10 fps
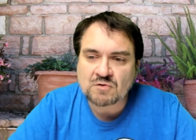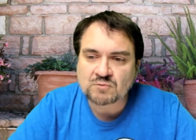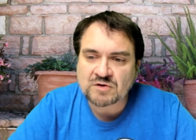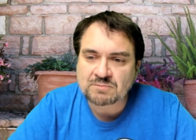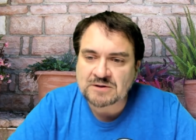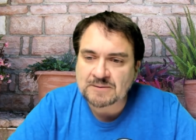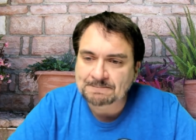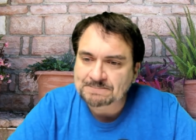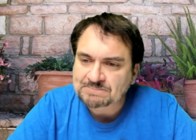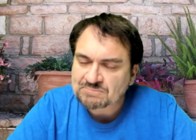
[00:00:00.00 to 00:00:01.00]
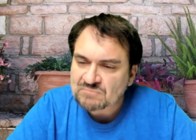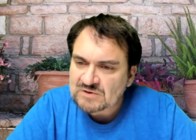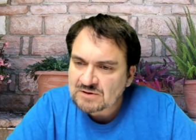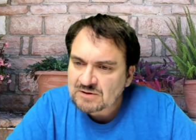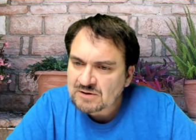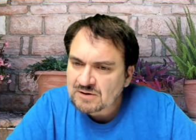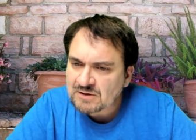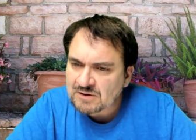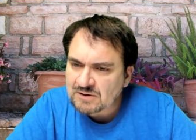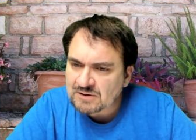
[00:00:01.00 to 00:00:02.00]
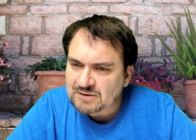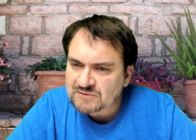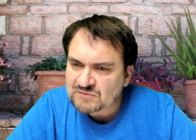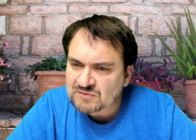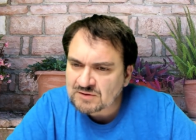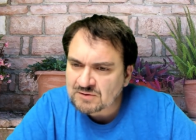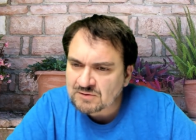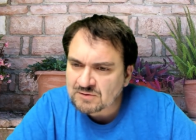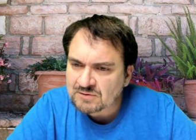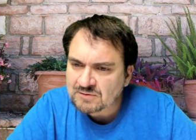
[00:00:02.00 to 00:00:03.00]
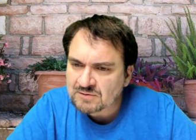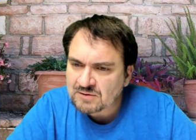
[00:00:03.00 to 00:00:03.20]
going with me. Uh, let's see here.